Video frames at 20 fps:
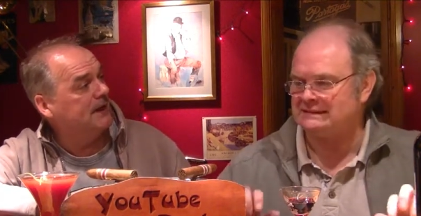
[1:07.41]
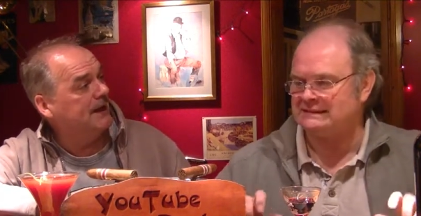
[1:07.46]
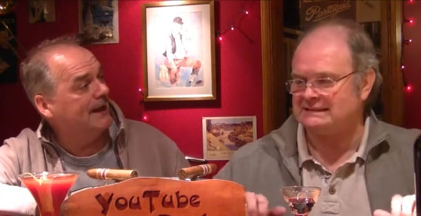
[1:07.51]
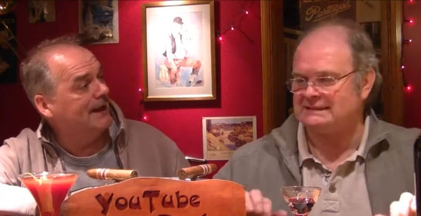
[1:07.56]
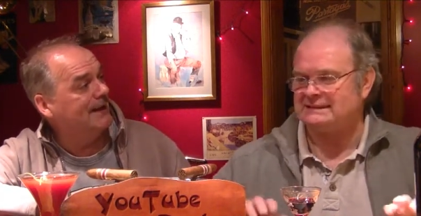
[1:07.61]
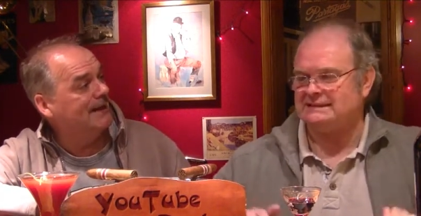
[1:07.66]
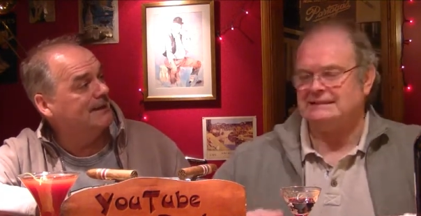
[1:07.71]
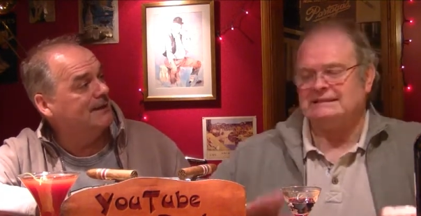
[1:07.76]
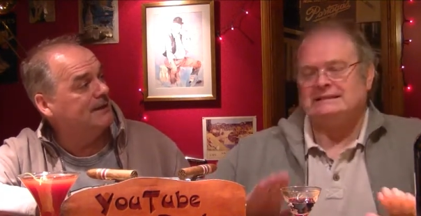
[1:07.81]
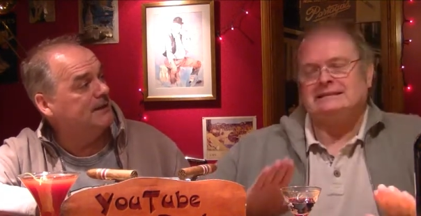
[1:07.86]

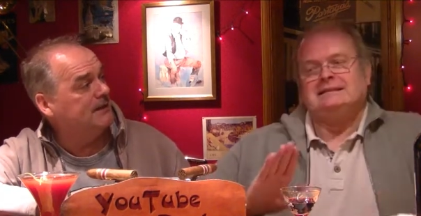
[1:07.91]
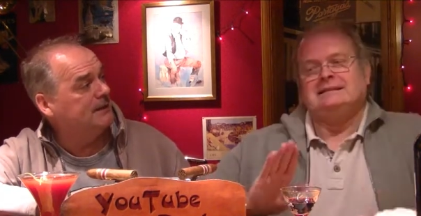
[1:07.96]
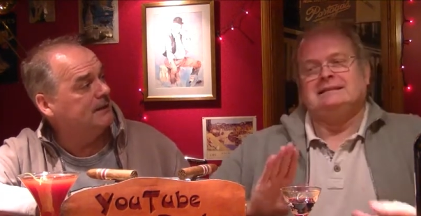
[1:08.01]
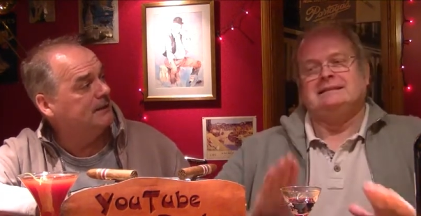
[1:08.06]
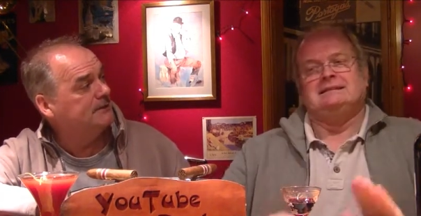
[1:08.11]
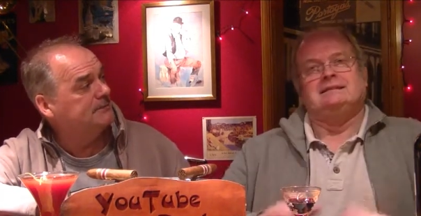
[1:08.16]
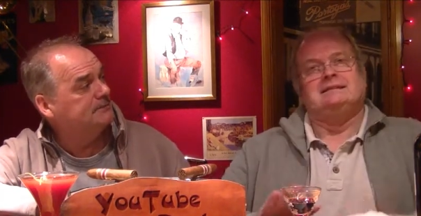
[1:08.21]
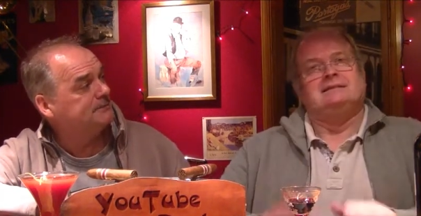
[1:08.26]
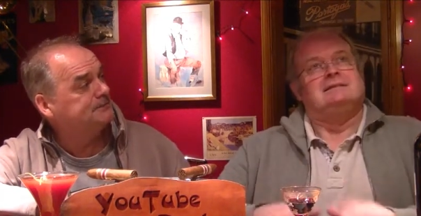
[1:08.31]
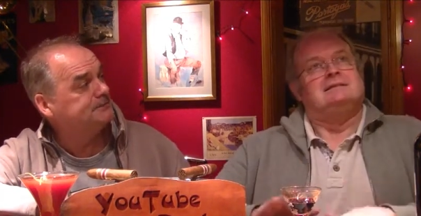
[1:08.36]
Speaker 1: in
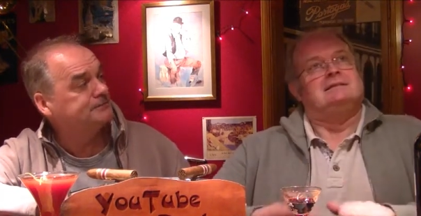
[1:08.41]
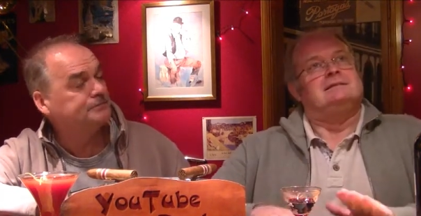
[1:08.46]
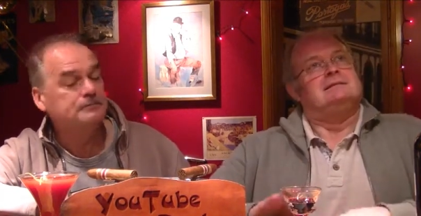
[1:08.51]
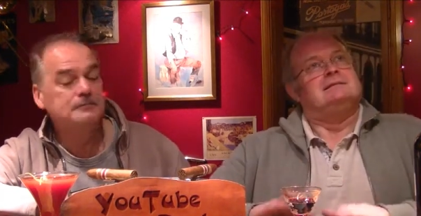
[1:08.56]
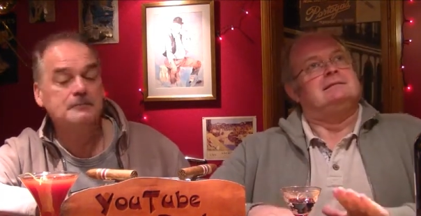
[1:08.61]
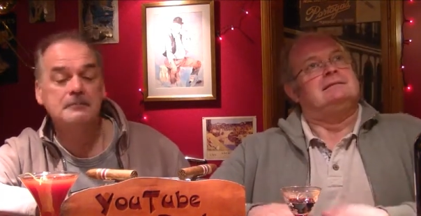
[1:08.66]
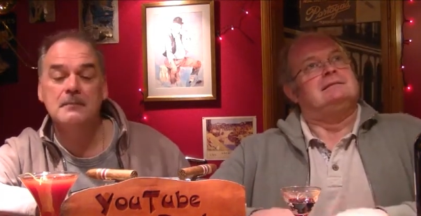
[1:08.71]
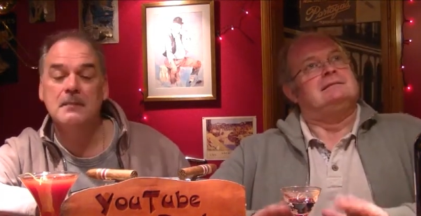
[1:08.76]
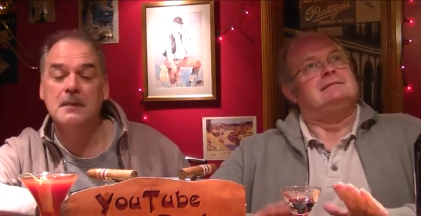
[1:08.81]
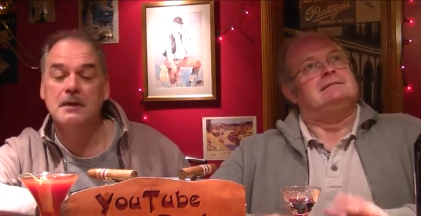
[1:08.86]

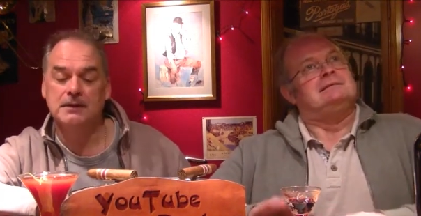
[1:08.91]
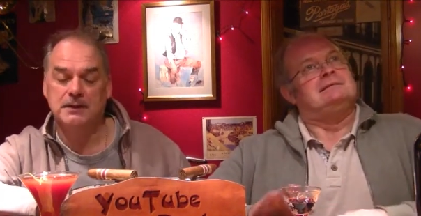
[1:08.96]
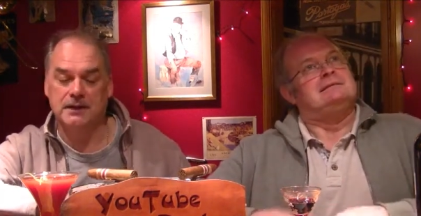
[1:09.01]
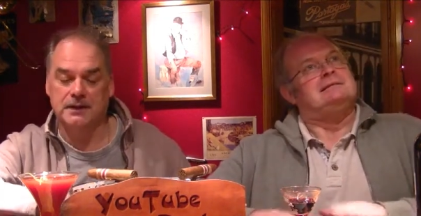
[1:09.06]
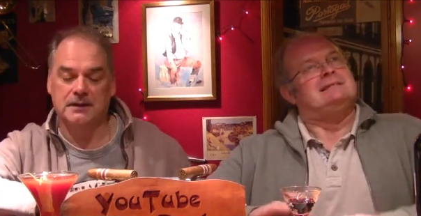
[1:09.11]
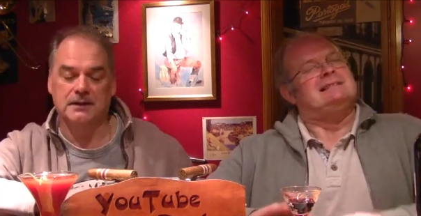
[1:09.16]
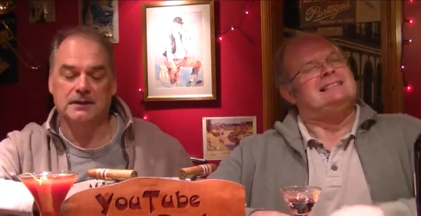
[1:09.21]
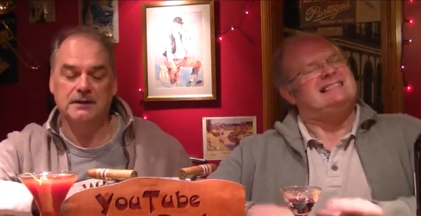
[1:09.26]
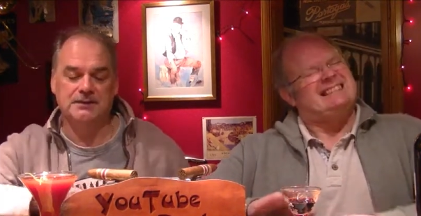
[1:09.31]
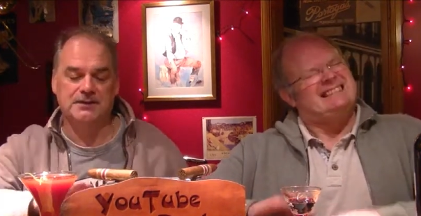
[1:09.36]

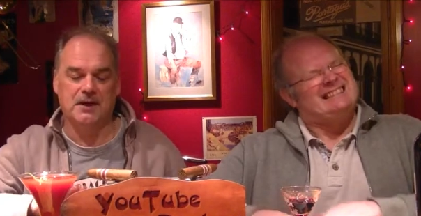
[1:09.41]
uh,